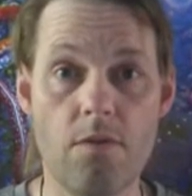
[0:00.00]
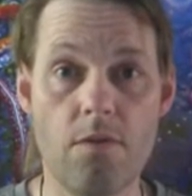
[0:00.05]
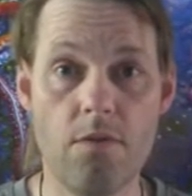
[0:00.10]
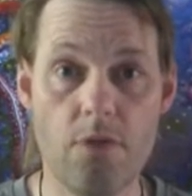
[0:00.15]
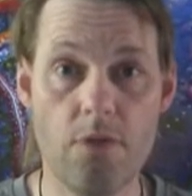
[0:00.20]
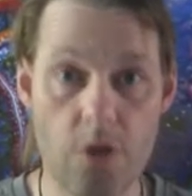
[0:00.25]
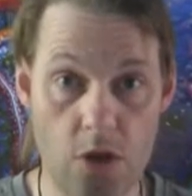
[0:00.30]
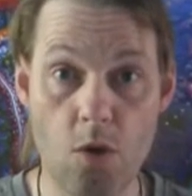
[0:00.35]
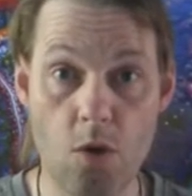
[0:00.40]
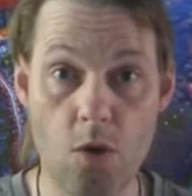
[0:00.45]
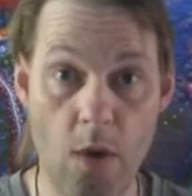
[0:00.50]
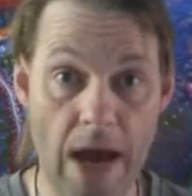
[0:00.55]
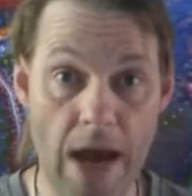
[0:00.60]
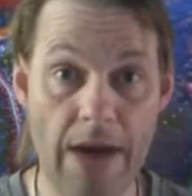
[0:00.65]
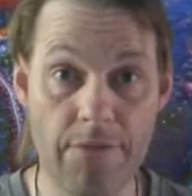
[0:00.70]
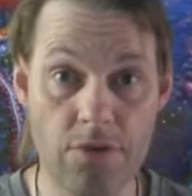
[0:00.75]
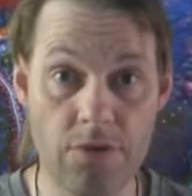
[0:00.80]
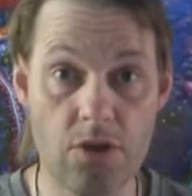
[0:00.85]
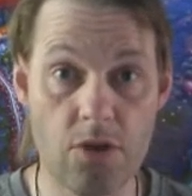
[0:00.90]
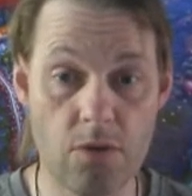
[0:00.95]
that you
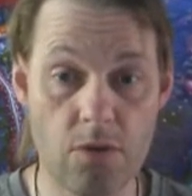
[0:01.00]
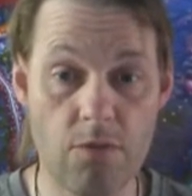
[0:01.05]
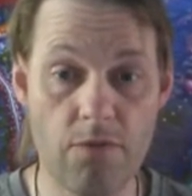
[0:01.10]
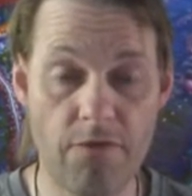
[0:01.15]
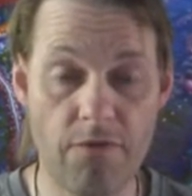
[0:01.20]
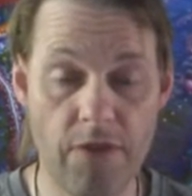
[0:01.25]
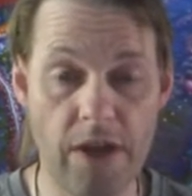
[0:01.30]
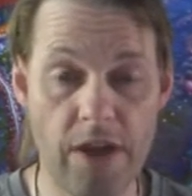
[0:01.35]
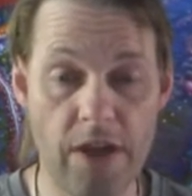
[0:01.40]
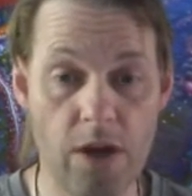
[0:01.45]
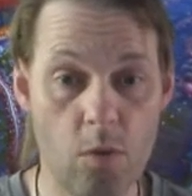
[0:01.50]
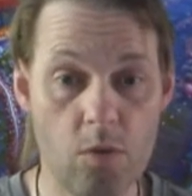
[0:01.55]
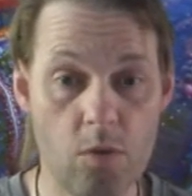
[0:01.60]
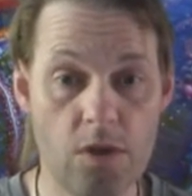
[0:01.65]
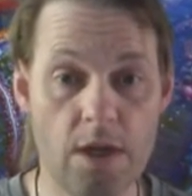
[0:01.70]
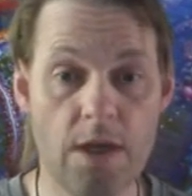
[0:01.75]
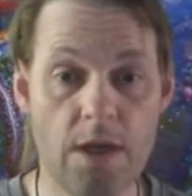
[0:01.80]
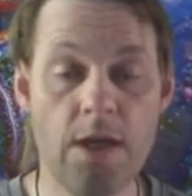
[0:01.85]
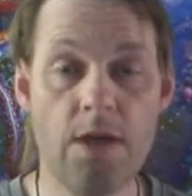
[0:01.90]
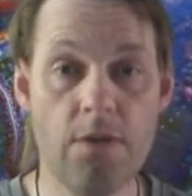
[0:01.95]
have to field
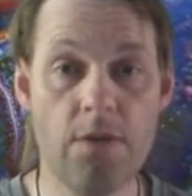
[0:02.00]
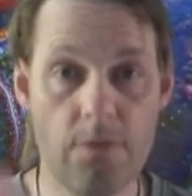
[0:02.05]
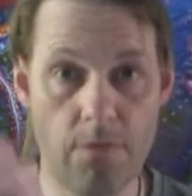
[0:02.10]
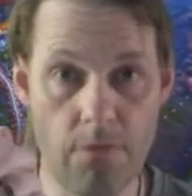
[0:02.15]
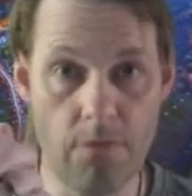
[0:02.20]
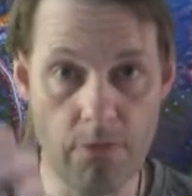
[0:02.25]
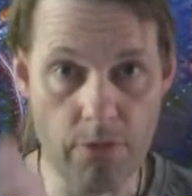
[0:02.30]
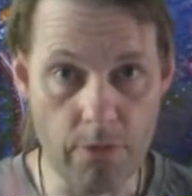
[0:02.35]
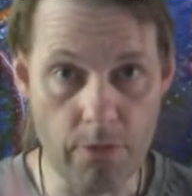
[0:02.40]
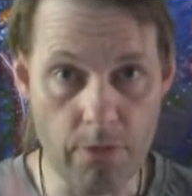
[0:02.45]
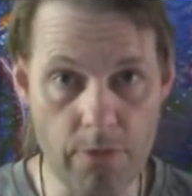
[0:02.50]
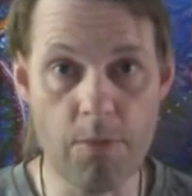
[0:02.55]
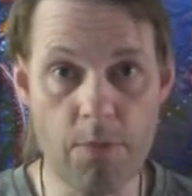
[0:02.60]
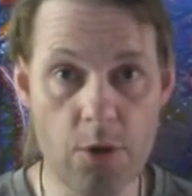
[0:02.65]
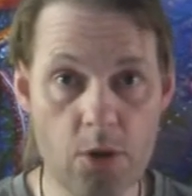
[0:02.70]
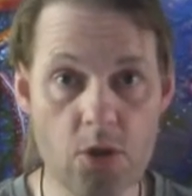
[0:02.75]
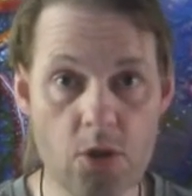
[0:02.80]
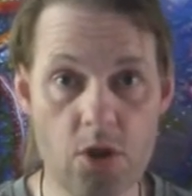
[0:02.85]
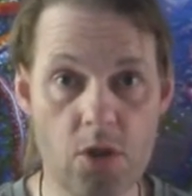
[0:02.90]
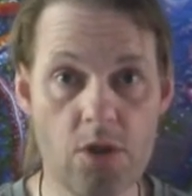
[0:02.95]
from your
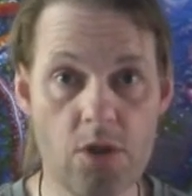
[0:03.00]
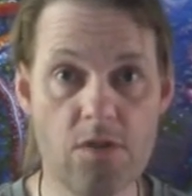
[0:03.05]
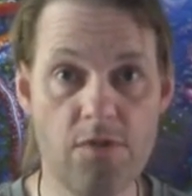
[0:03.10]
boosters for